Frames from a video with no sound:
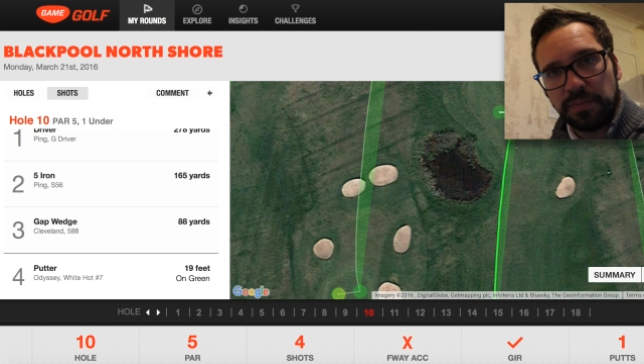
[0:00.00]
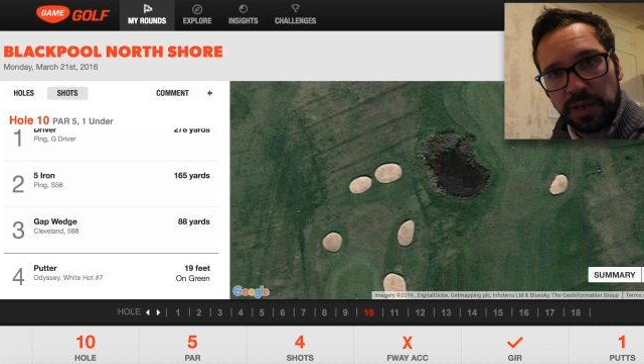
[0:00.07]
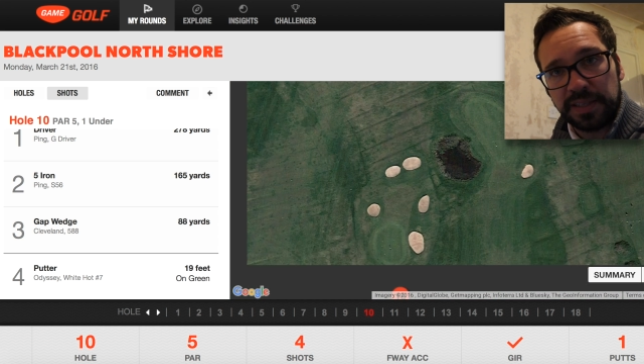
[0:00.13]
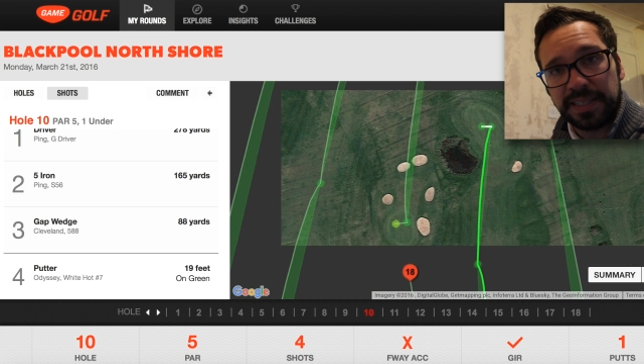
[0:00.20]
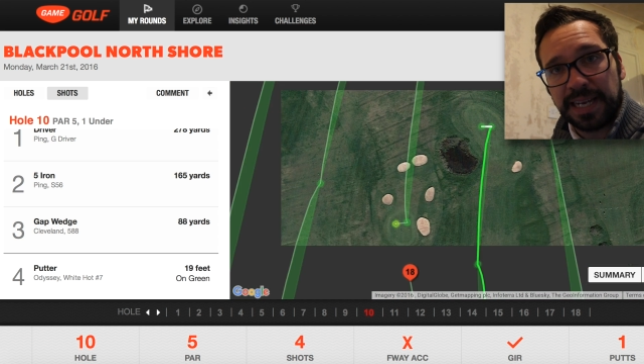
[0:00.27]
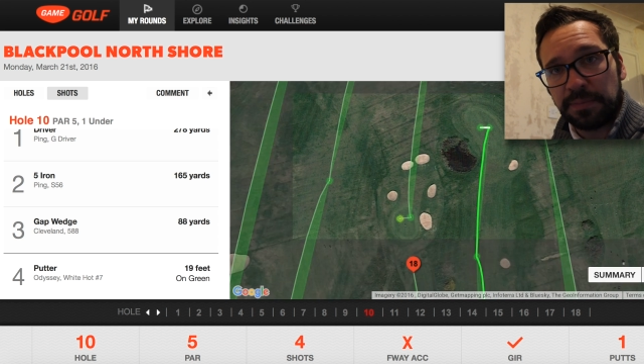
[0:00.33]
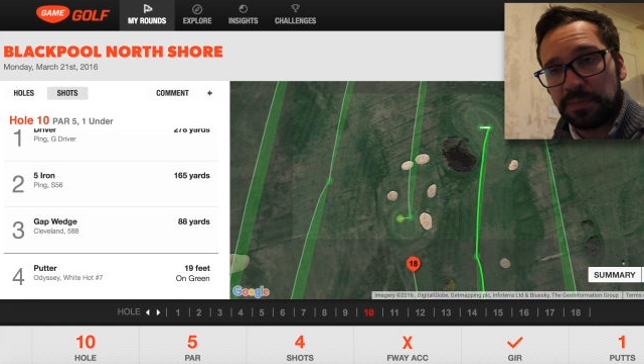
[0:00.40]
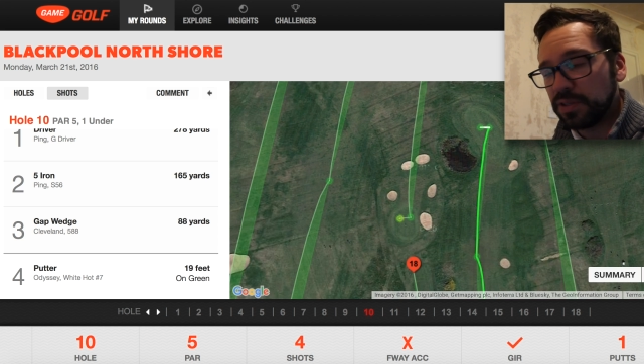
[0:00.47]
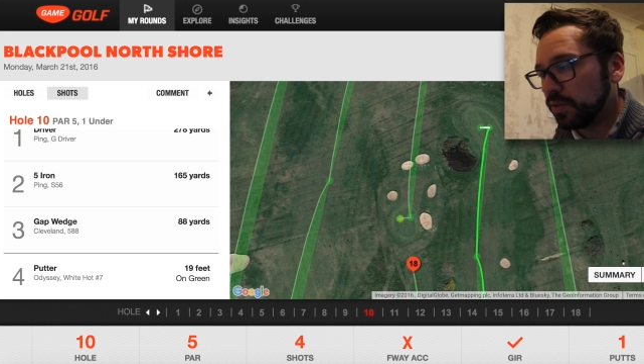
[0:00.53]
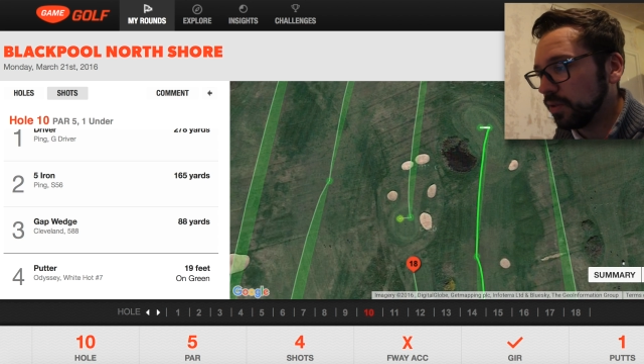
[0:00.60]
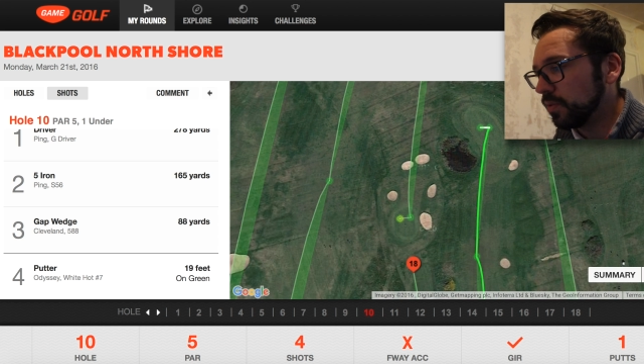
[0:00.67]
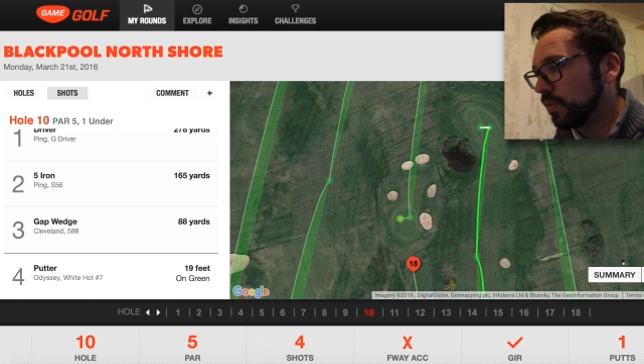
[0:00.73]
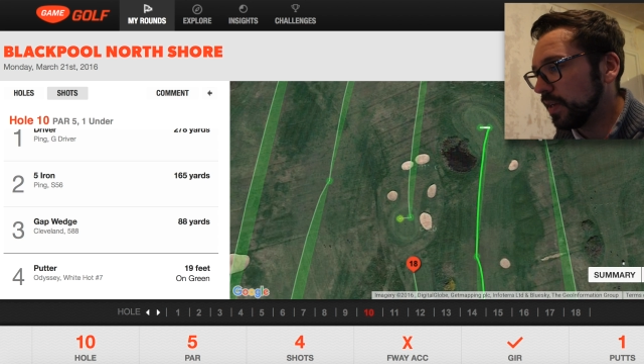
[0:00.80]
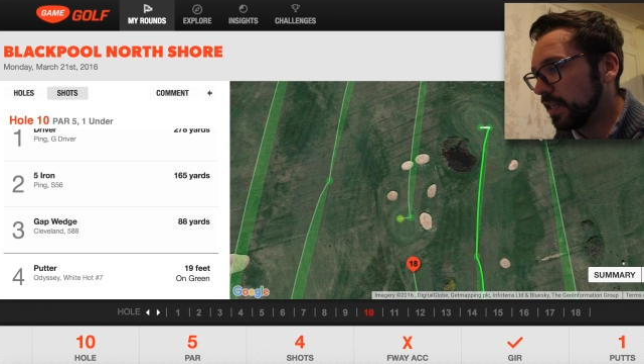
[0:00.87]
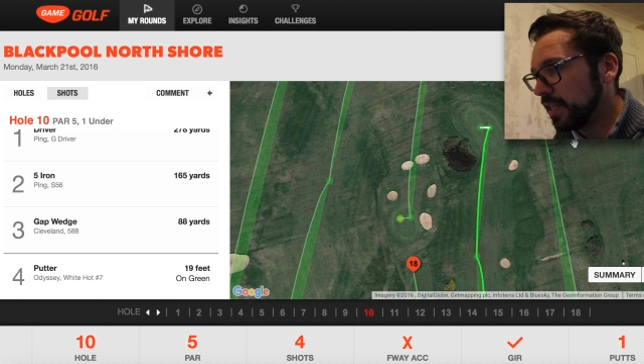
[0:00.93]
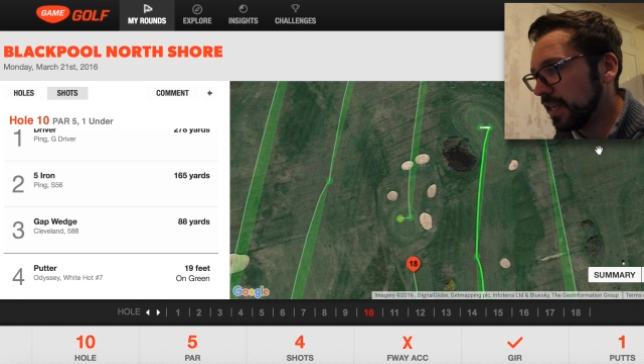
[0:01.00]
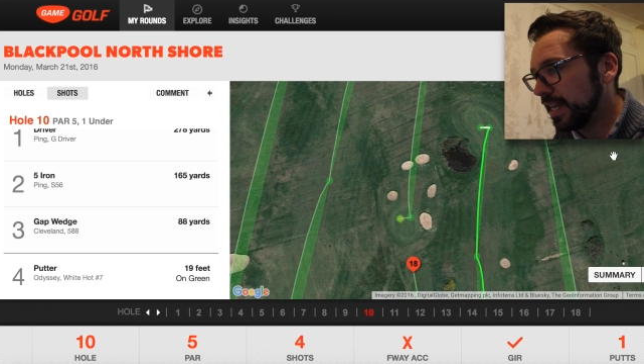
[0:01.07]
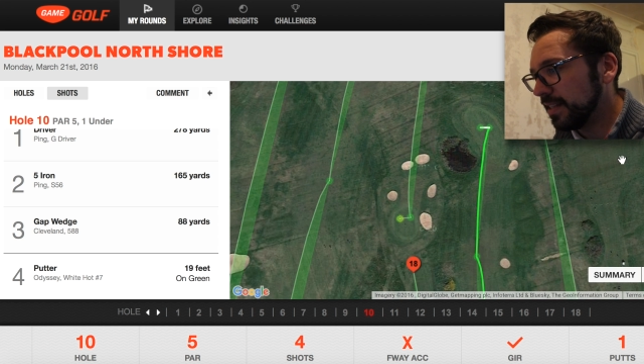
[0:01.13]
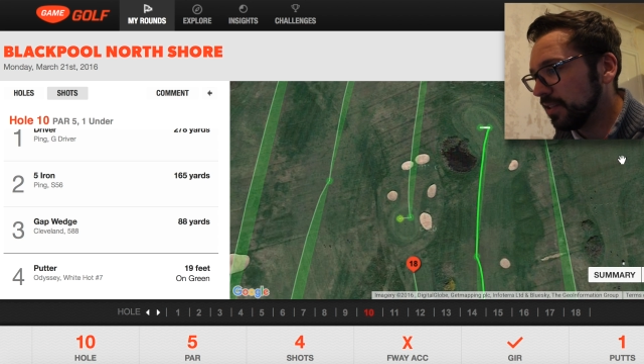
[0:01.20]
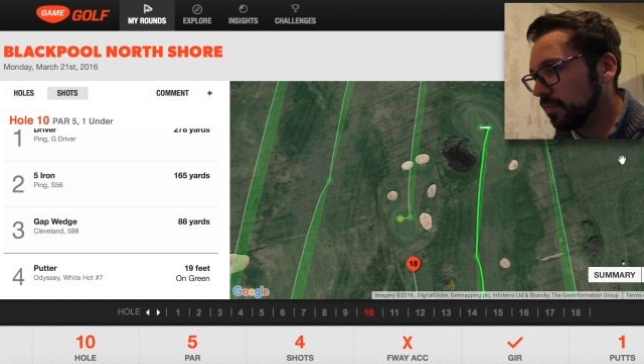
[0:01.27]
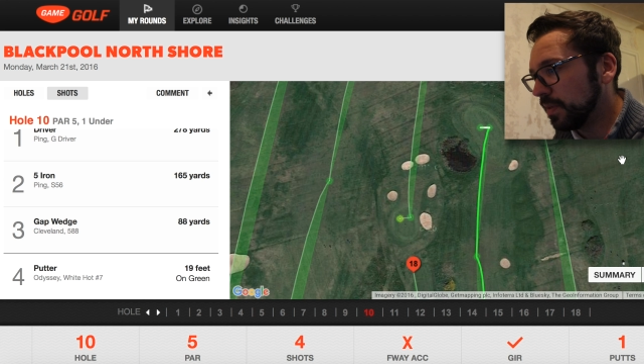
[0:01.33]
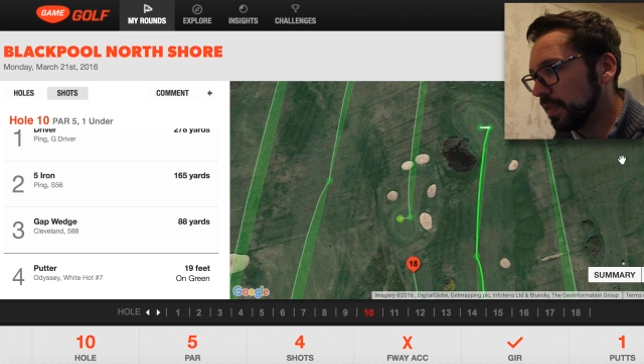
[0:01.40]
attempt at the green, you
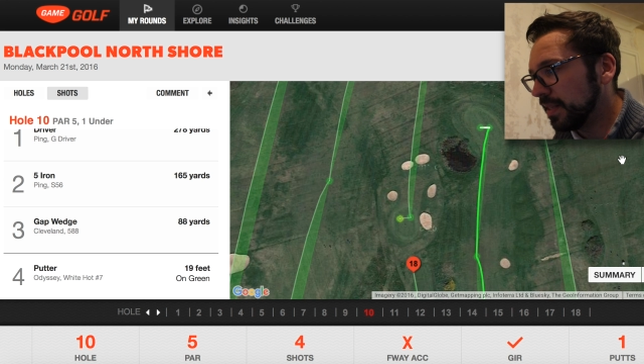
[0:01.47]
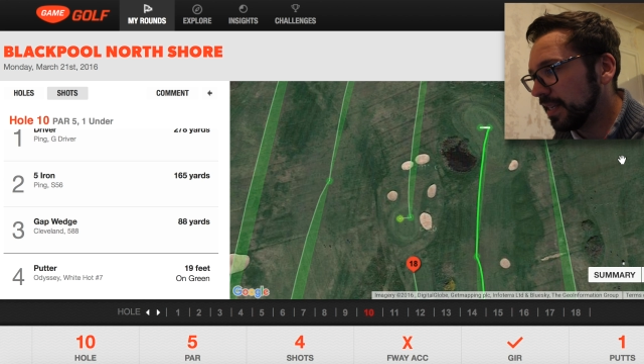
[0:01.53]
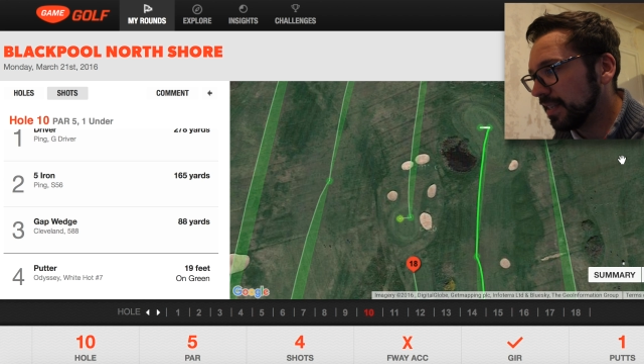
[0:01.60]
end up in